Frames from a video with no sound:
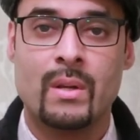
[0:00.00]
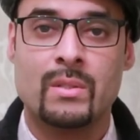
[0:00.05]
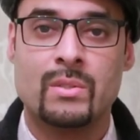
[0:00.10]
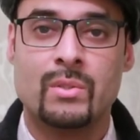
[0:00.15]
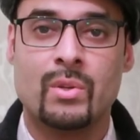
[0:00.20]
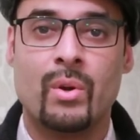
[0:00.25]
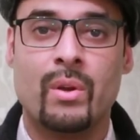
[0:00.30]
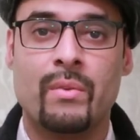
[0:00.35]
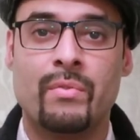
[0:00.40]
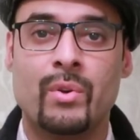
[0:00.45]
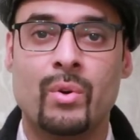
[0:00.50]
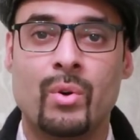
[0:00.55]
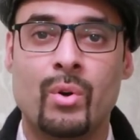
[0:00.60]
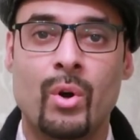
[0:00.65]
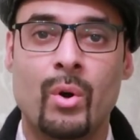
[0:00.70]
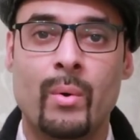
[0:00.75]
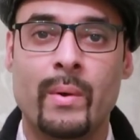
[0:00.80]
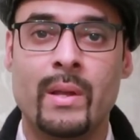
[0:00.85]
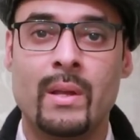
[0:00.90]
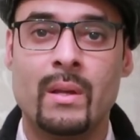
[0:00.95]
So if you're
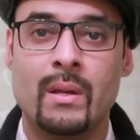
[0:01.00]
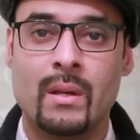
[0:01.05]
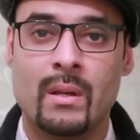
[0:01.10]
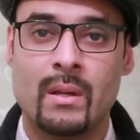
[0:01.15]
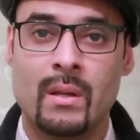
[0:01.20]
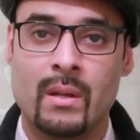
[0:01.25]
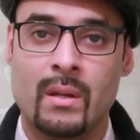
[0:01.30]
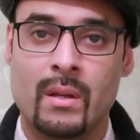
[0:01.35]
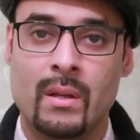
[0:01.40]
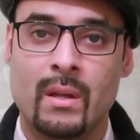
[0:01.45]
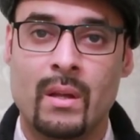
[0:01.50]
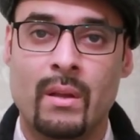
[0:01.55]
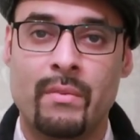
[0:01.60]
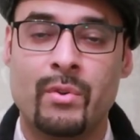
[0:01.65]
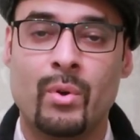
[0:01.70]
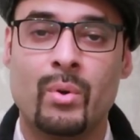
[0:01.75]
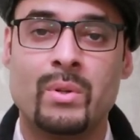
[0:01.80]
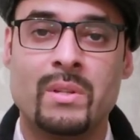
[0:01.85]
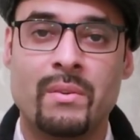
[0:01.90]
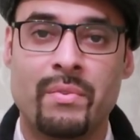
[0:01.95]
going,
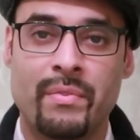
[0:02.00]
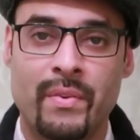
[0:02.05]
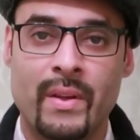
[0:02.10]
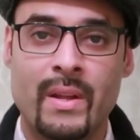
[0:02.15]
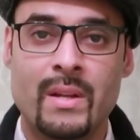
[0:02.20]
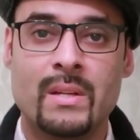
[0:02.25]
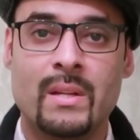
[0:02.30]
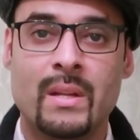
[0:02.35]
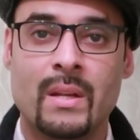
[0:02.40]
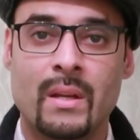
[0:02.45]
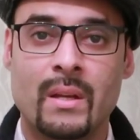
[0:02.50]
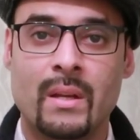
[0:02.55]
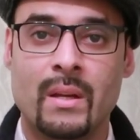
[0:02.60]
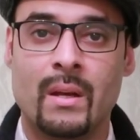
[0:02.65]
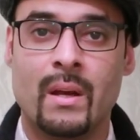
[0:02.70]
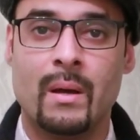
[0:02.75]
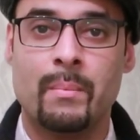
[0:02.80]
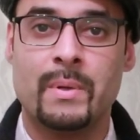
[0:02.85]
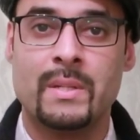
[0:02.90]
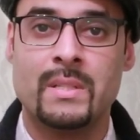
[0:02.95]
if you're
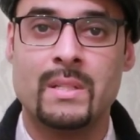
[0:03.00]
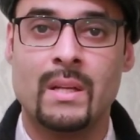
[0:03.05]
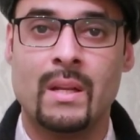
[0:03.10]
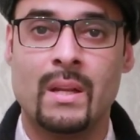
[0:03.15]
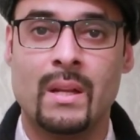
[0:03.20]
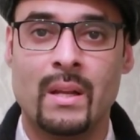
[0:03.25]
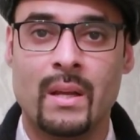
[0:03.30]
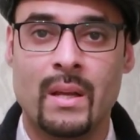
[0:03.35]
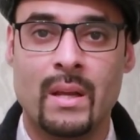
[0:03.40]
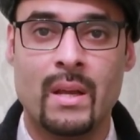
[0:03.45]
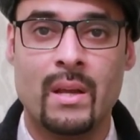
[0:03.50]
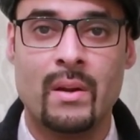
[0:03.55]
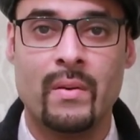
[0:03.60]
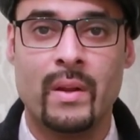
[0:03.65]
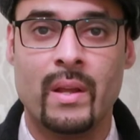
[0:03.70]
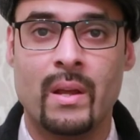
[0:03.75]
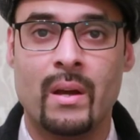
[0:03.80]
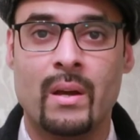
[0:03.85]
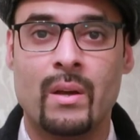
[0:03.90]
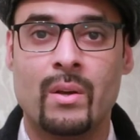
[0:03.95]
defending a particular
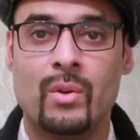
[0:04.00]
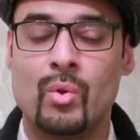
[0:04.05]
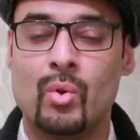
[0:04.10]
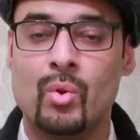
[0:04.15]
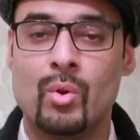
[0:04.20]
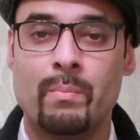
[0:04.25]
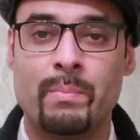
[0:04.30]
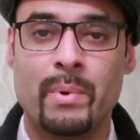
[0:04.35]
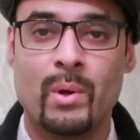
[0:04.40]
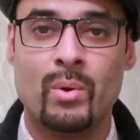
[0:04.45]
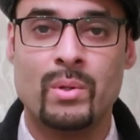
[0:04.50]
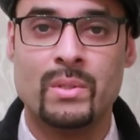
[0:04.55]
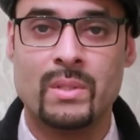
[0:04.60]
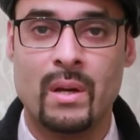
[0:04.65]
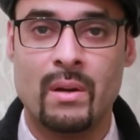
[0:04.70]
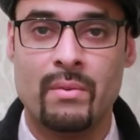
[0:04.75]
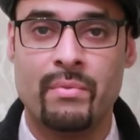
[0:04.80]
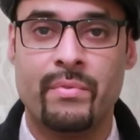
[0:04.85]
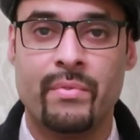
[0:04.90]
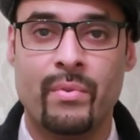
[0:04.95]
area, you'll
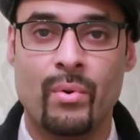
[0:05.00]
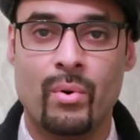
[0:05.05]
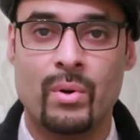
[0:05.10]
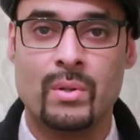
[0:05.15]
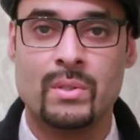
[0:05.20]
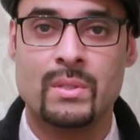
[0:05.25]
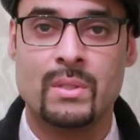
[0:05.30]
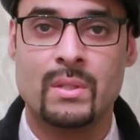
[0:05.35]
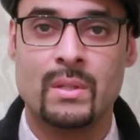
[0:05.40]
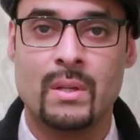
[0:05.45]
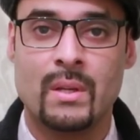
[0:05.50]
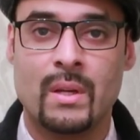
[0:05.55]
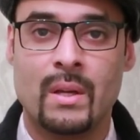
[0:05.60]
build a fort,